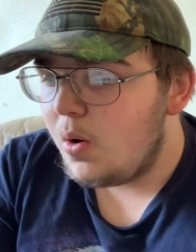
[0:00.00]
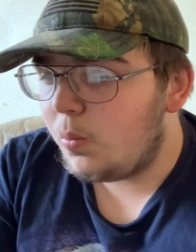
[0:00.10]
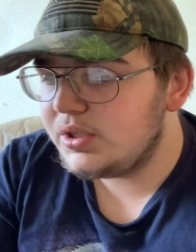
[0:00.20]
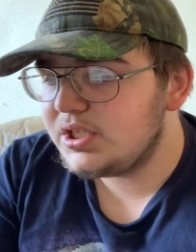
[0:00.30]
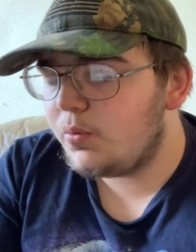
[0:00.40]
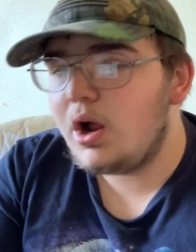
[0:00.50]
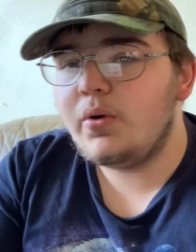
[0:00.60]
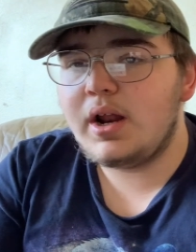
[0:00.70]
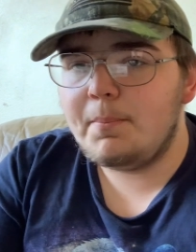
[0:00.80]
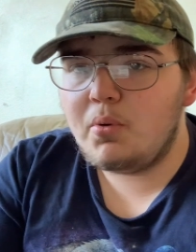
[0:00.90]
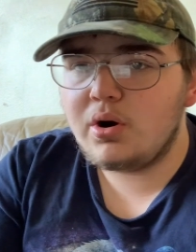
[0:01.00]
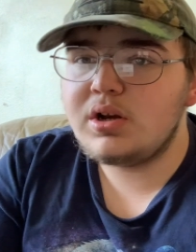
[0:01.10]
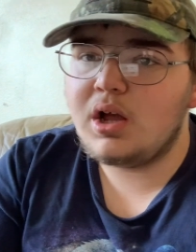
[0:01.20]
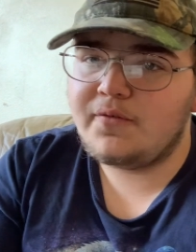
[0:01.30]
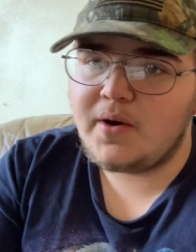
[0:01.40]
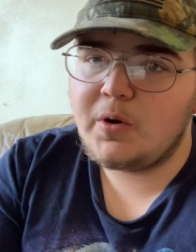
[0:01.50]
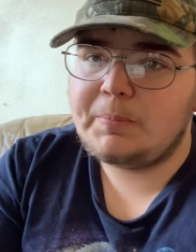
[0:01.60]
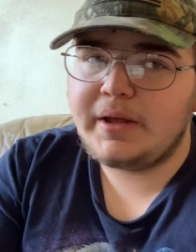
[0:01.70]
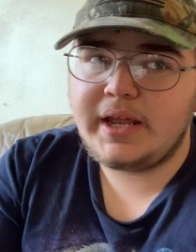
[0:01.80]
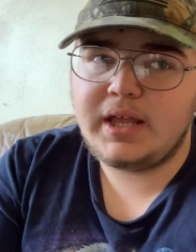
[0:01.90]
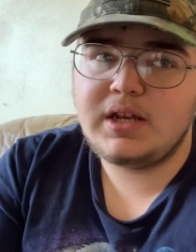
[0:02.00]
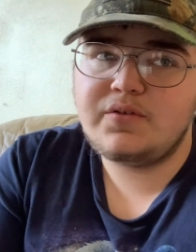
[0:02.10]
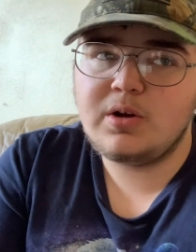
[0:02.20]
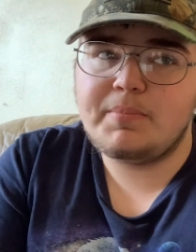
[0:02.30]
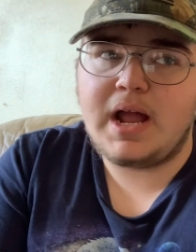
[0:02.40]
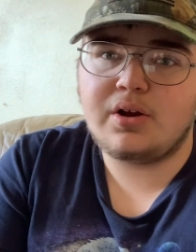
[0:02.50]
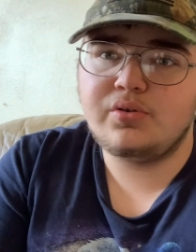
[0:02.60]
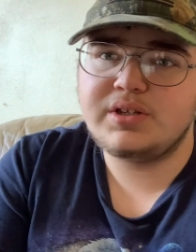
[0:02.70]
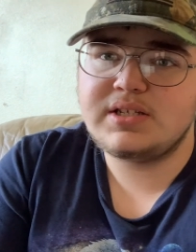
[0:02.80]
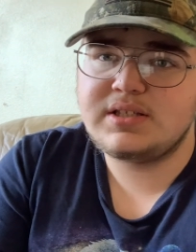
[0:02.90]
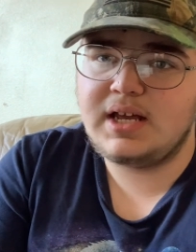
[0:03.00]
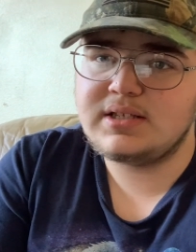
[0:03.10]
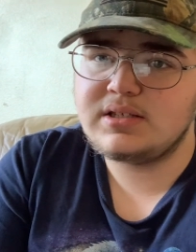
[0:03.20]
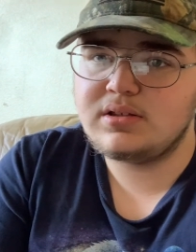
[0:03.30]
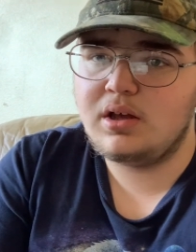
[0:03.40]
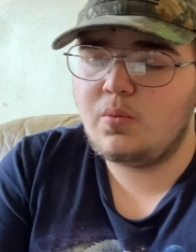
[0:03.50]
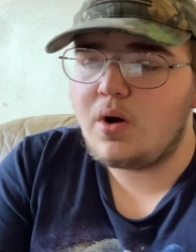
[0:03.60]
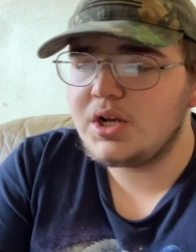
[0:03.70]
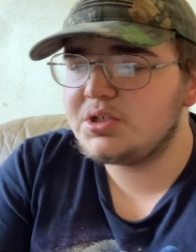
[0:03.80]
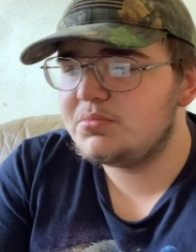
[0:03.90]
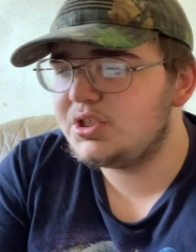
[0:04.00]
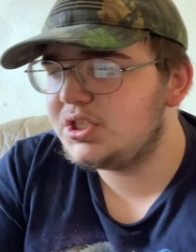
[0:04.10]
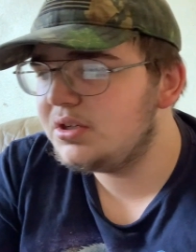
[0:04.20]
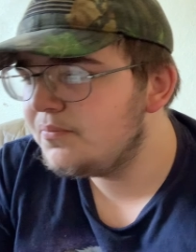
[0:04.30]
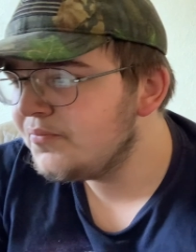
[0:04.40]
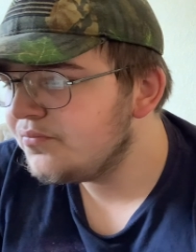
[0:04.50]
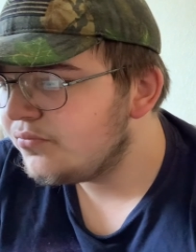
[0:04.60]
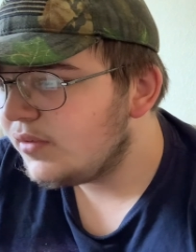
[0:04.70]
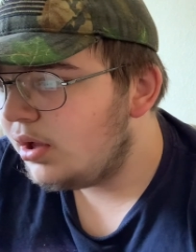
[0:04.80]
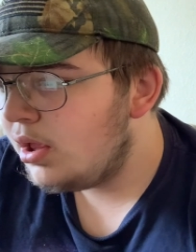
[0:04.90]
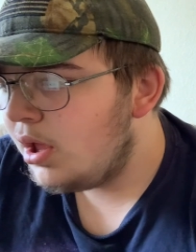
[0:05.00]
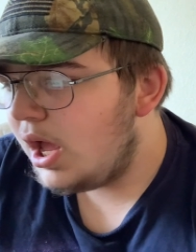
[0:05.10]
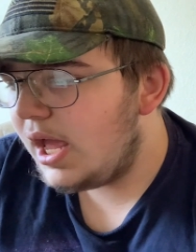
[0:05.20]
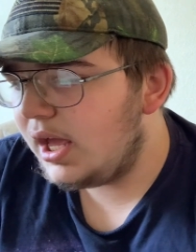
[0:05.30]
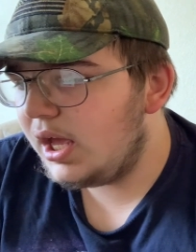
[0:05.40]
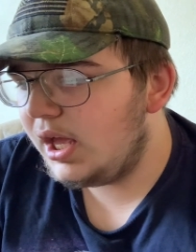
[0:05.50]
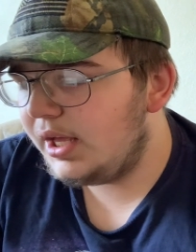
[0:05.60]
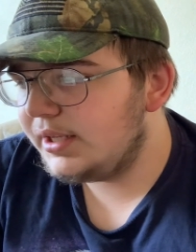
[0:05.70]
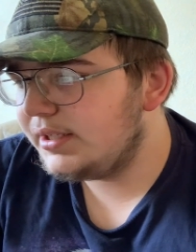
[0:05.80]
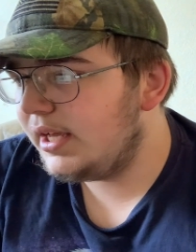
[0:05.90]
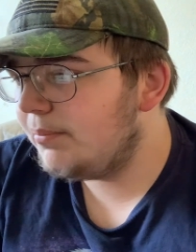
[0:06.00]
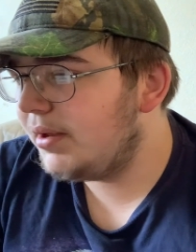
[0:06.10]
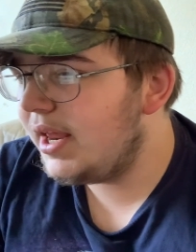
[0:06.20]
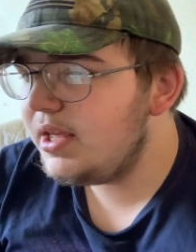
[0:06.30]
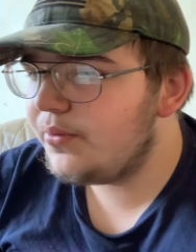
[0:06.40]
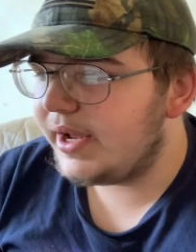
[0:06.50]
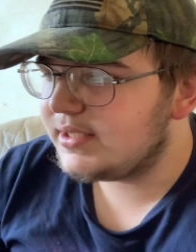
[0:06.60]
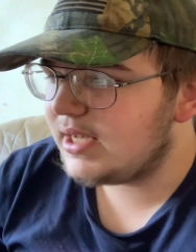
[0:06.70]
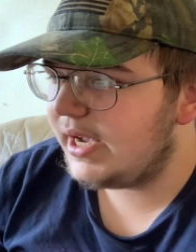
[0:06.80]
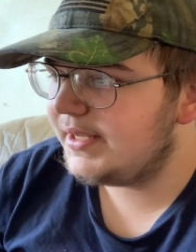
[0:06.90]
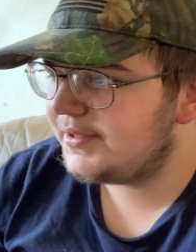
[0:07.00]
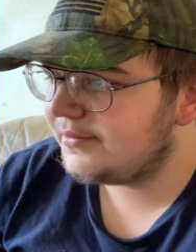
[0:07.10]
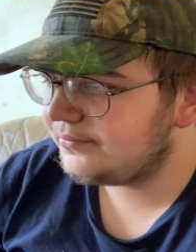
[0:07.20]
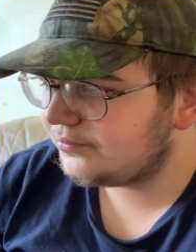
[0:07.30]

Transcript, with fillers: Once in a while when I'm bored enough, I will play it. And if your background noises, that's the washing machine. Uh, yeah, but anyways, guys.